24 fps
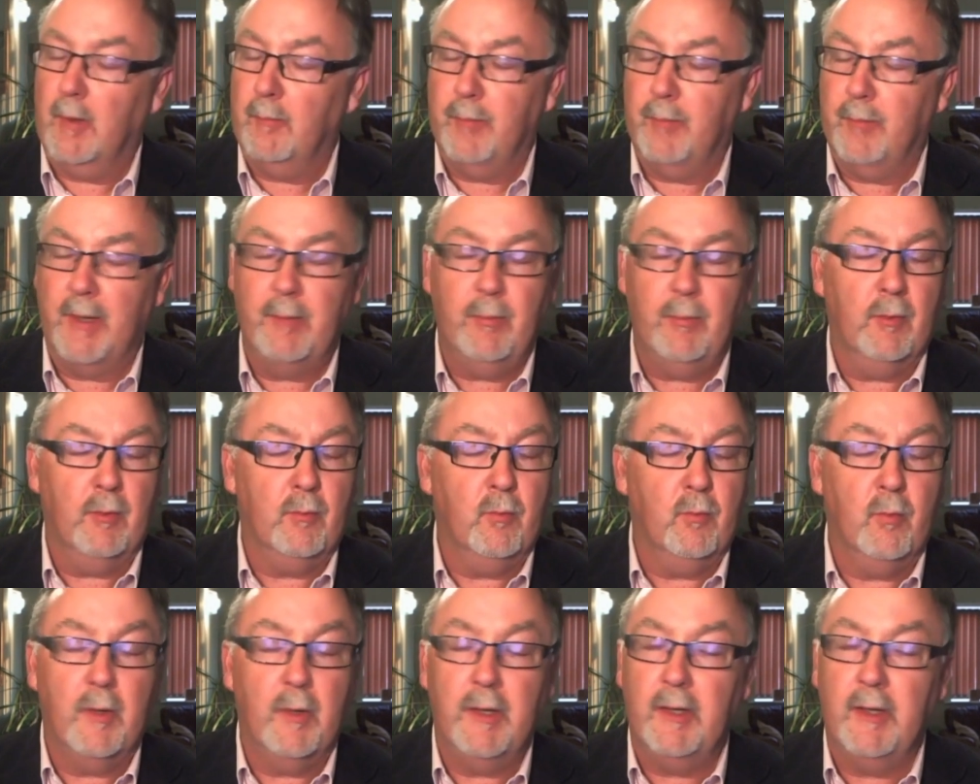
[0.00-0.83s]
People are
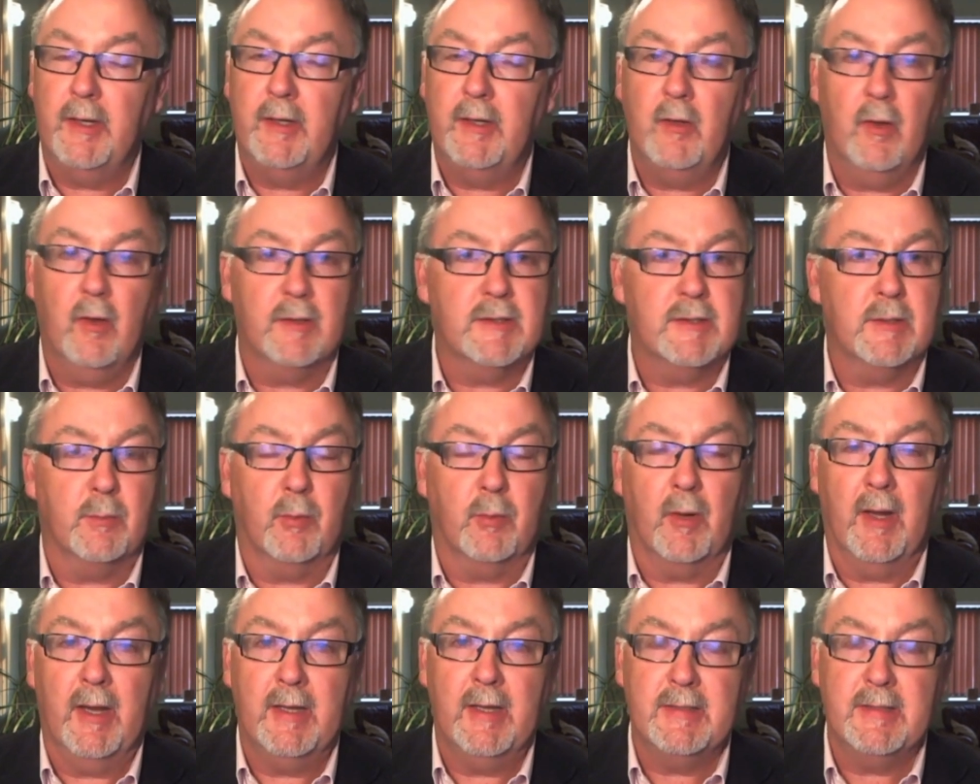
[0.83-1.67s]
really not
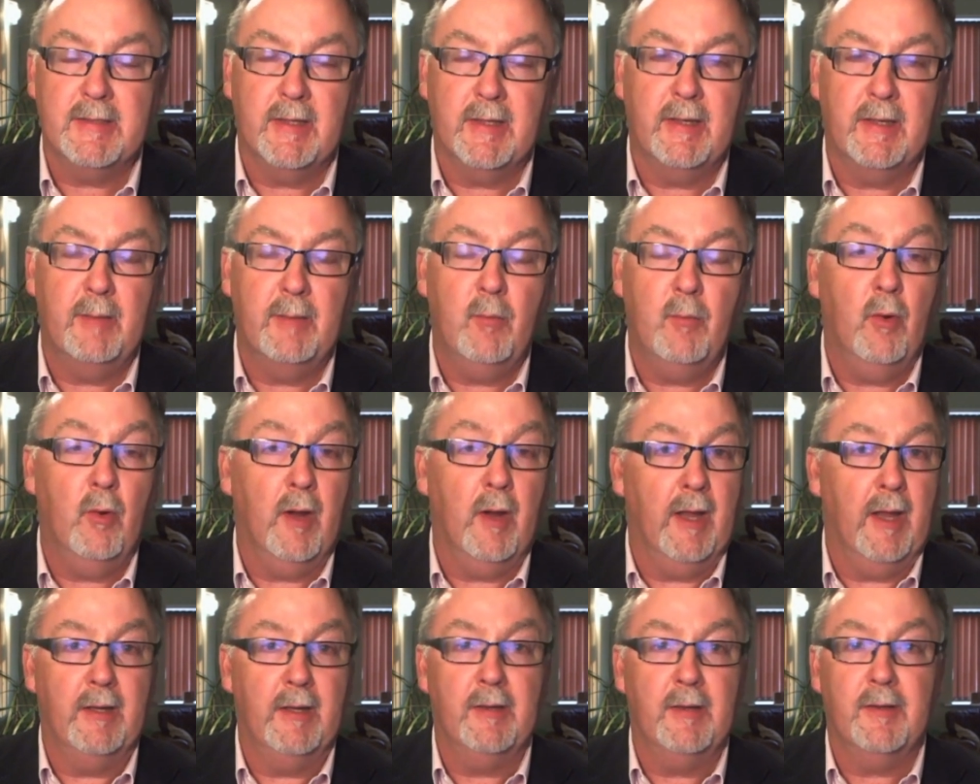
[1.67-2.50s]
surprised anymore
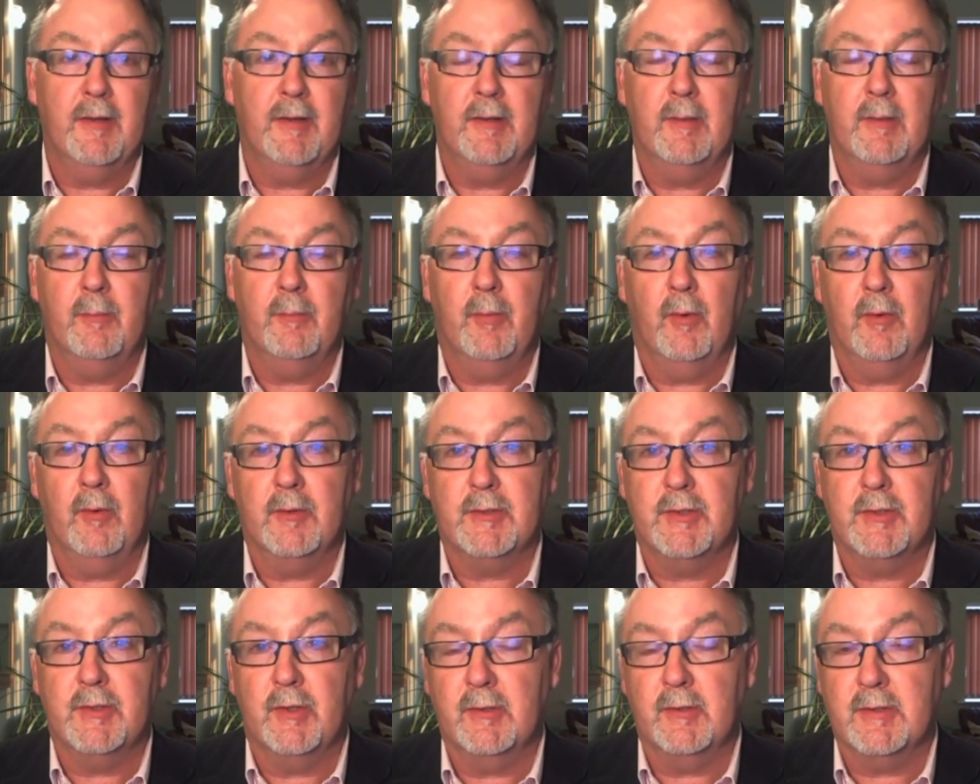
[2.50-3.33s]
at anything that
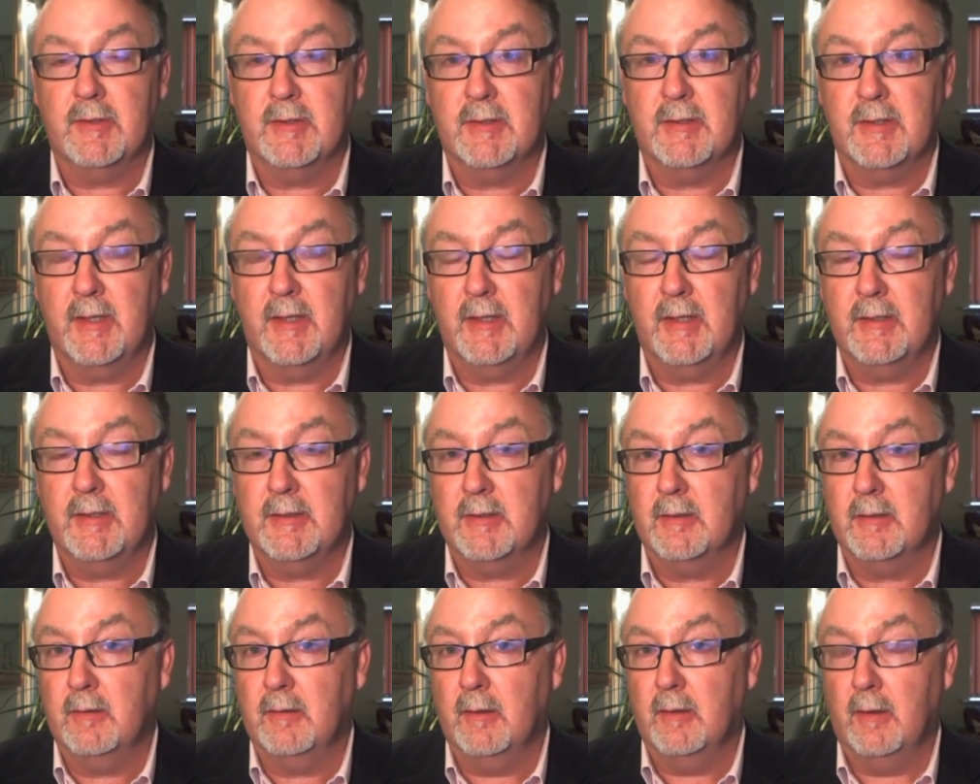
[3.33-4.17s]
Boris Johnson
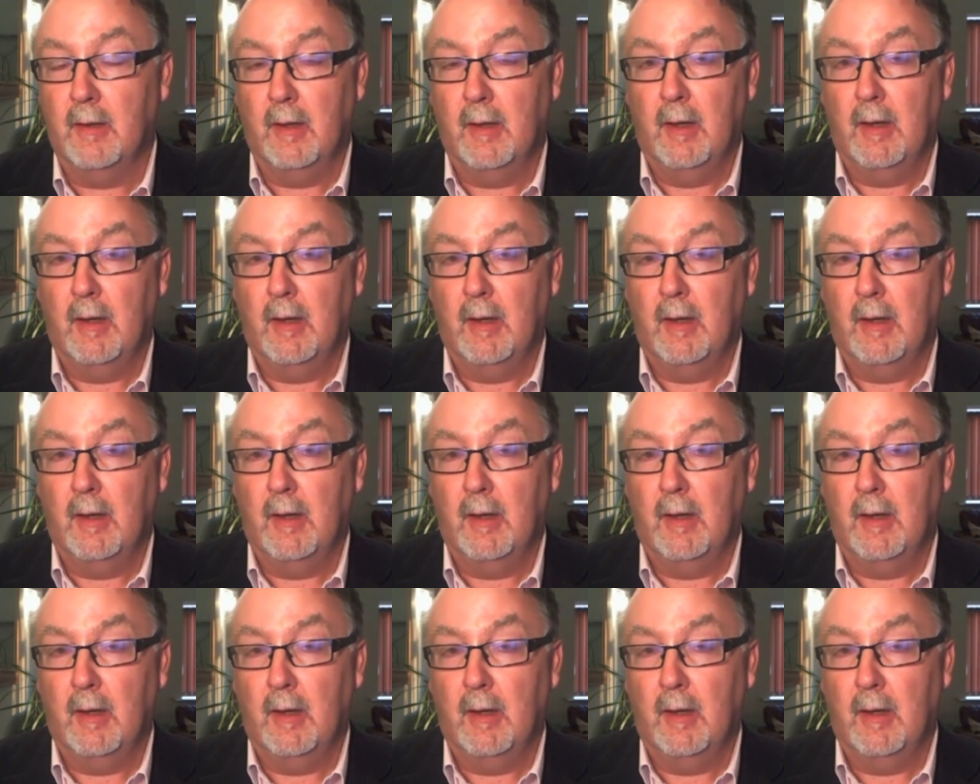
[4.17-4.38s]
says, and